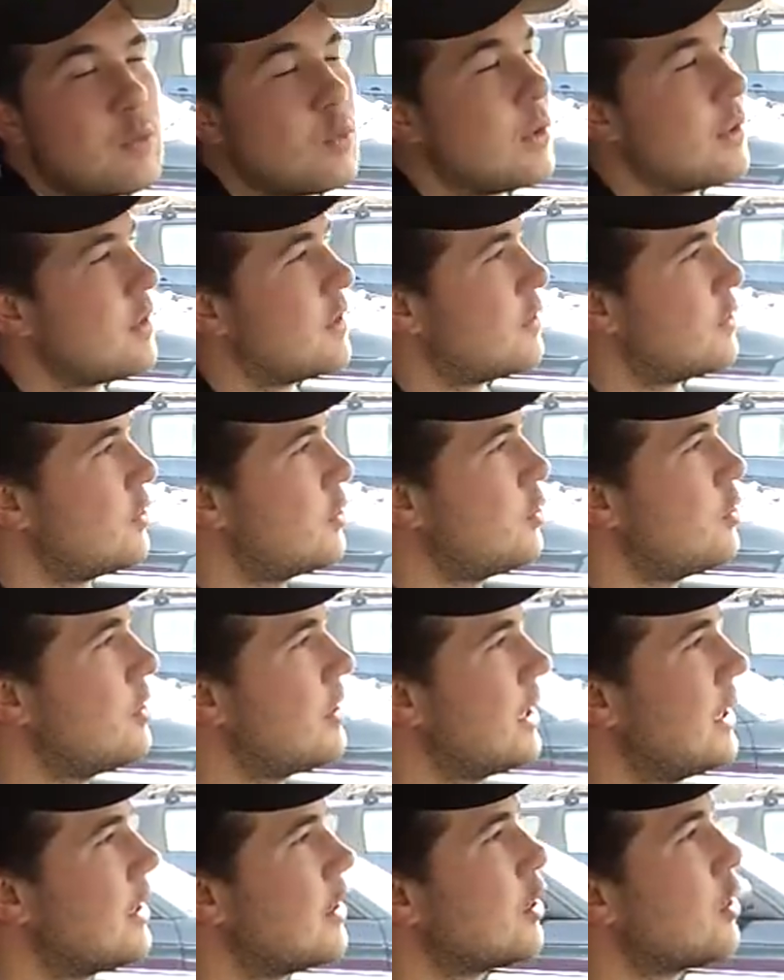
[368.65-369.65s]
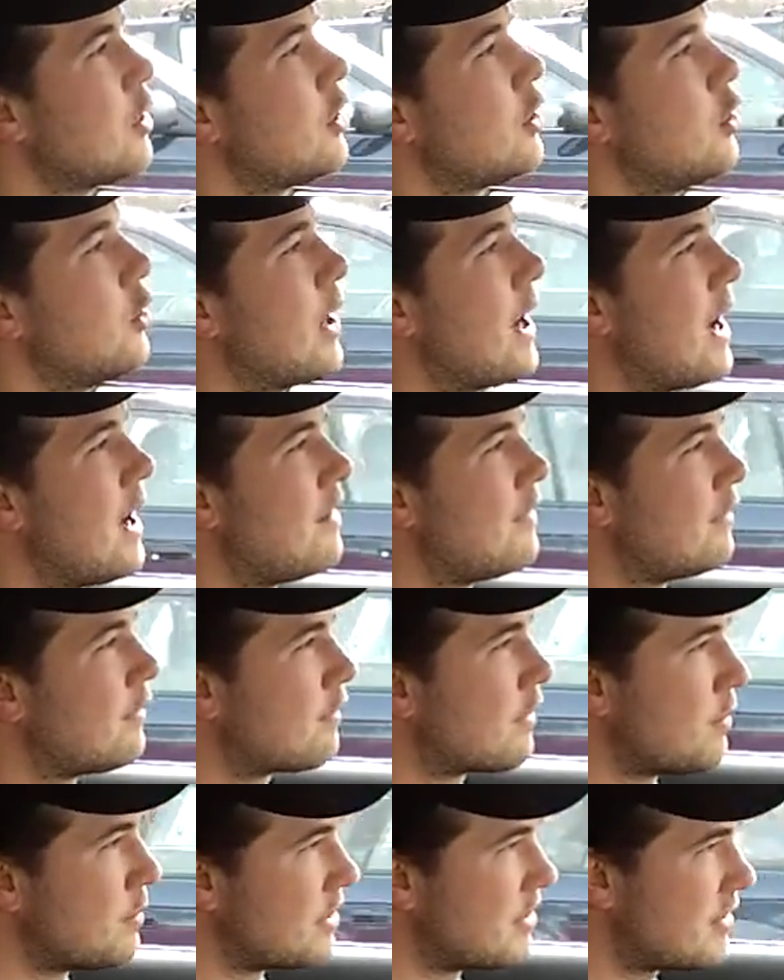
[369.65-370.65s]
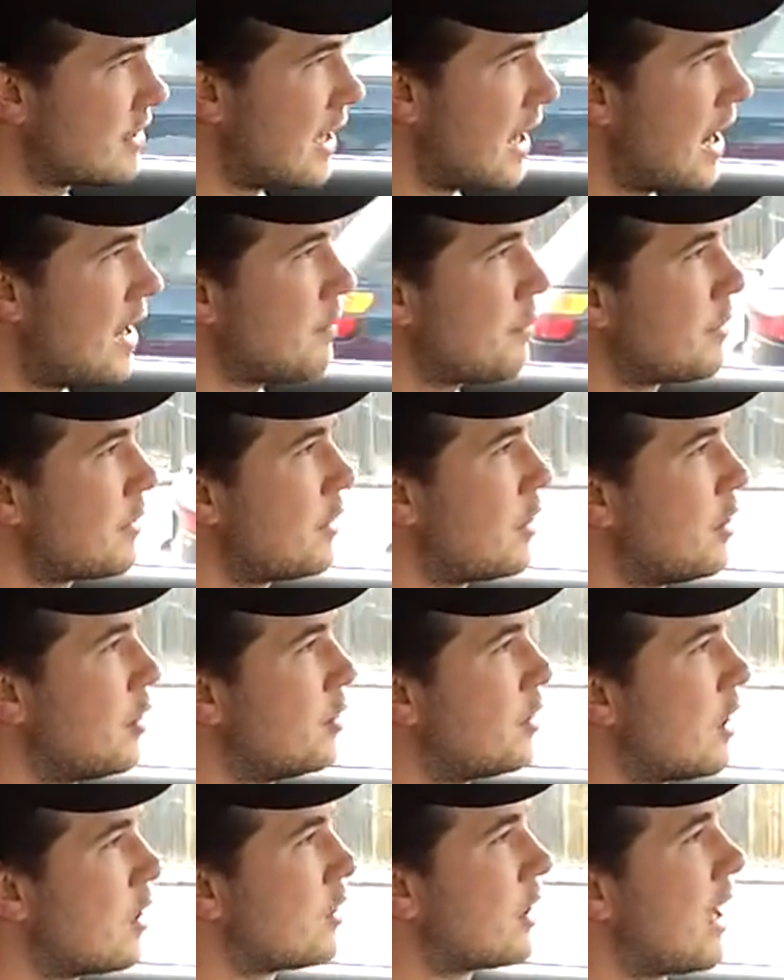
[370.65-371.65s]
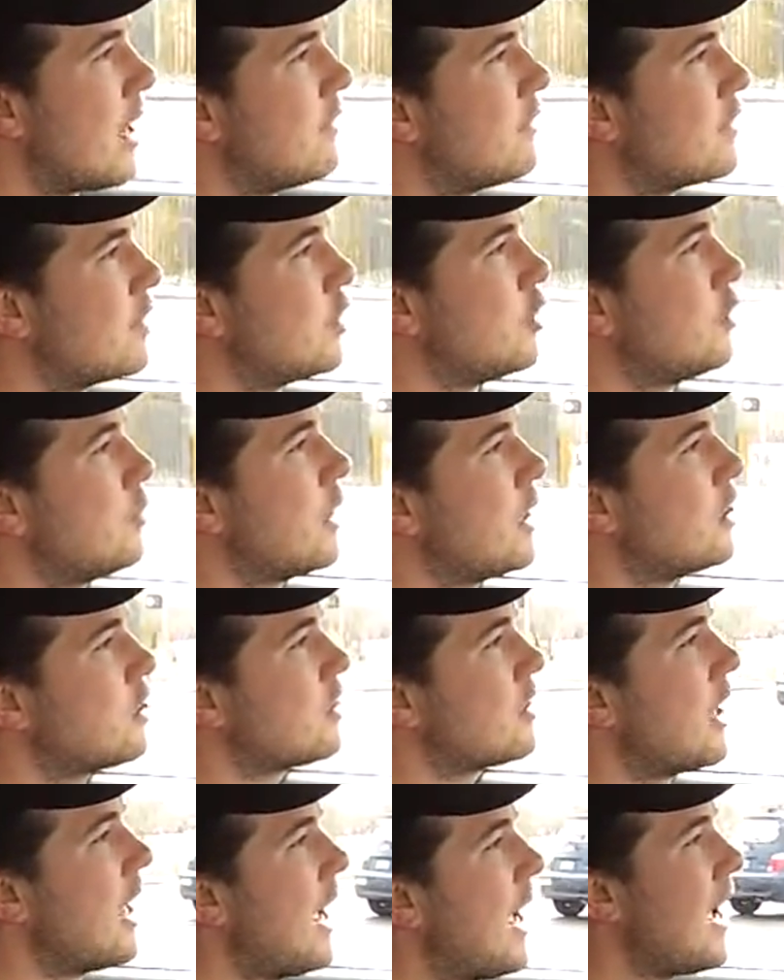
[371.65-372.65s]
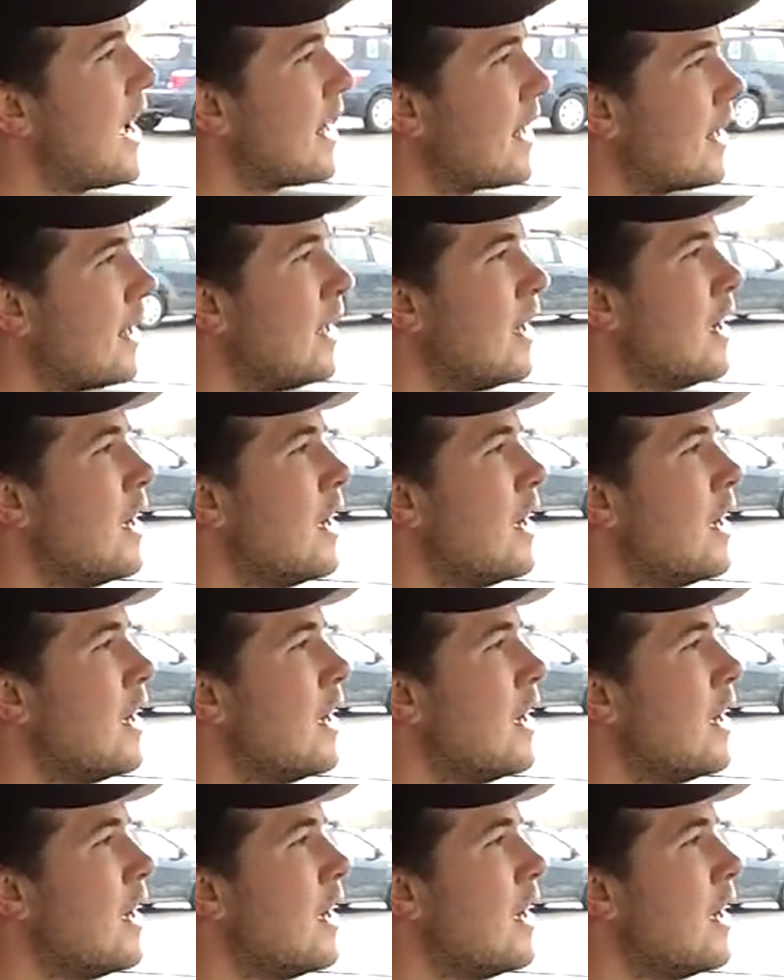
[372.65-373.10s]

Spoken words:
With the 2-liter, you have from a stop, you don't have too much lag,